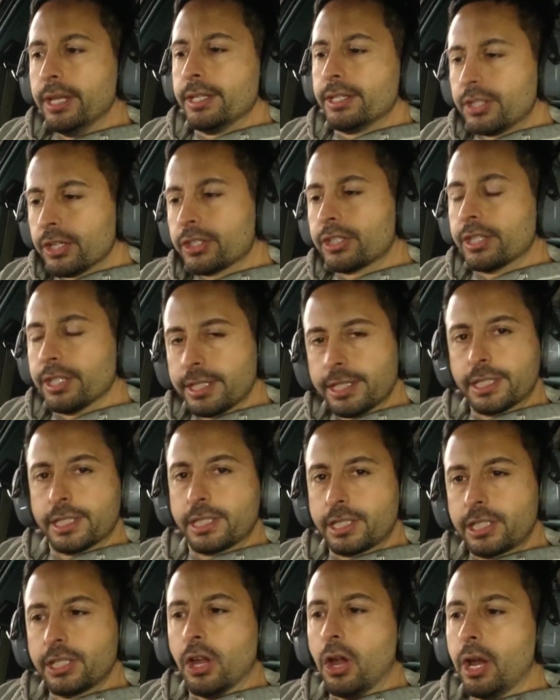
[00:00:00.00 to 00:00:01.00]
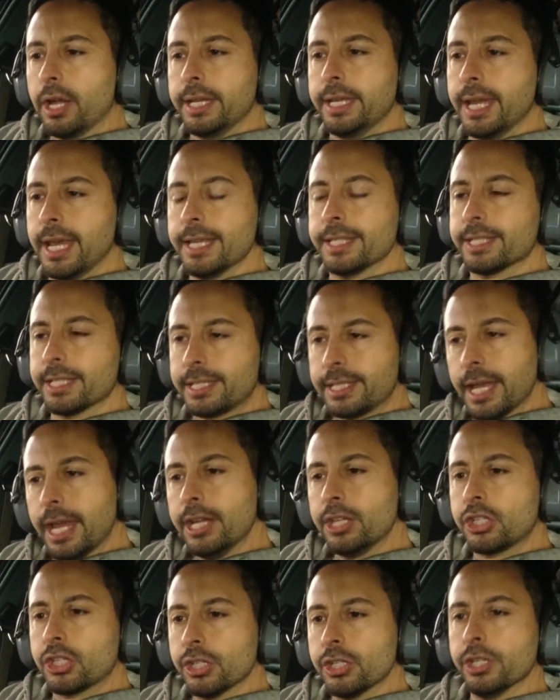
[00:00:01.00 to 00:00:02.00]
It's just this tiny
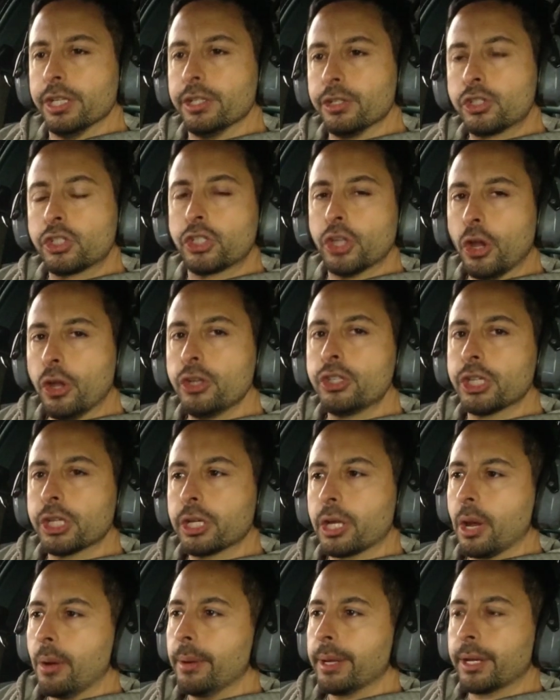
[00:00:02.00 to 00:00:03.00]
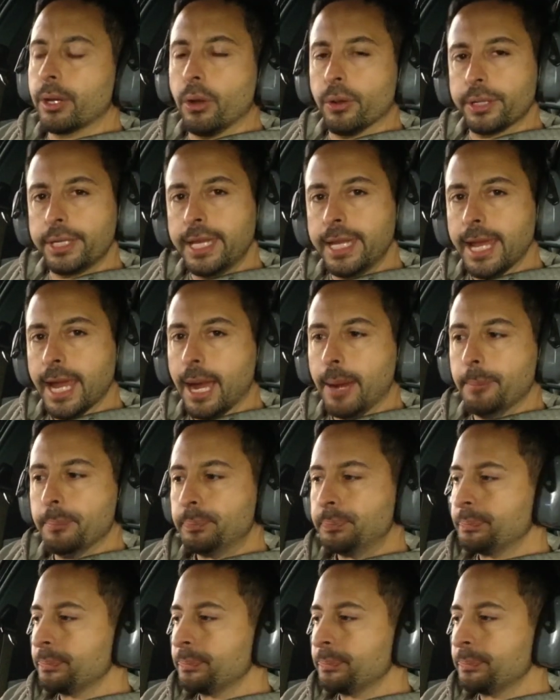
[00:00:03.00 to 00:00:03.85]
hesitation and surging going on here.